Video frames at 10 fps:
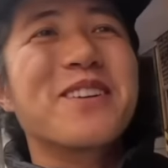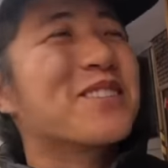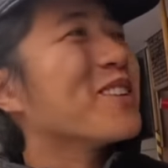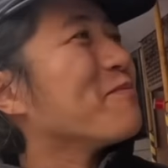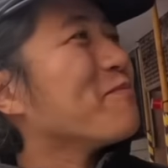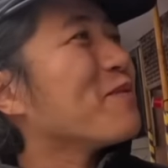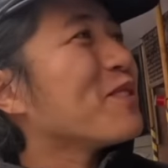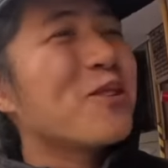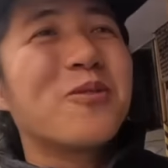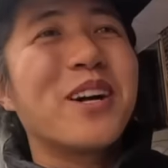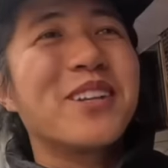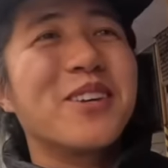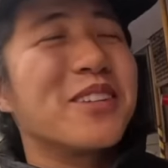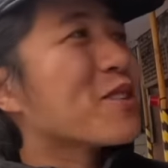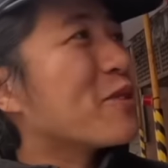Because why
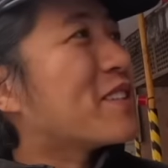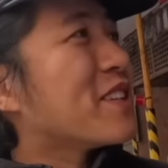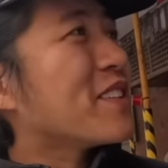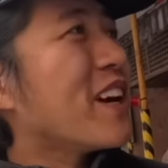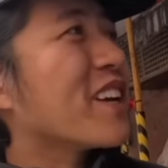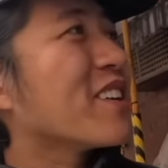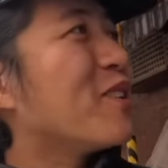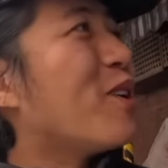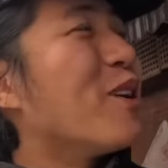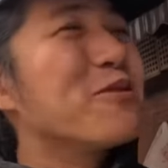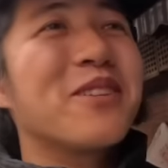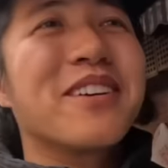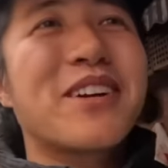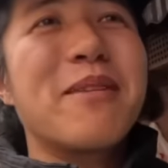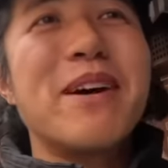not? It's a great city. I can go out
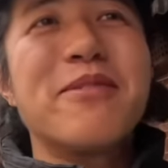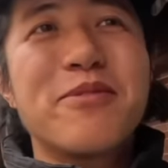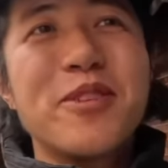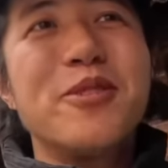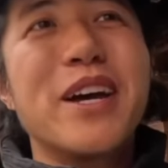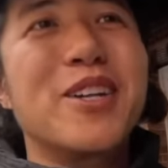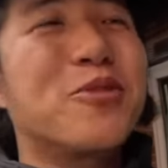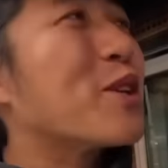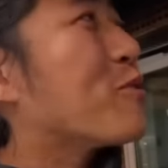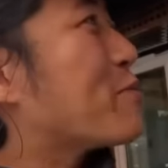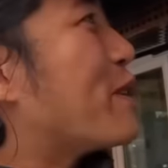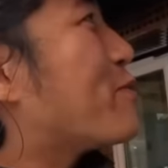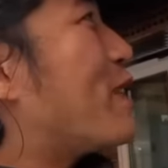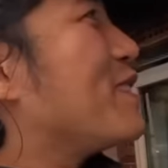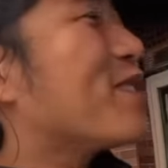to get my food and drink with my
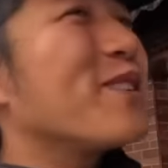friends.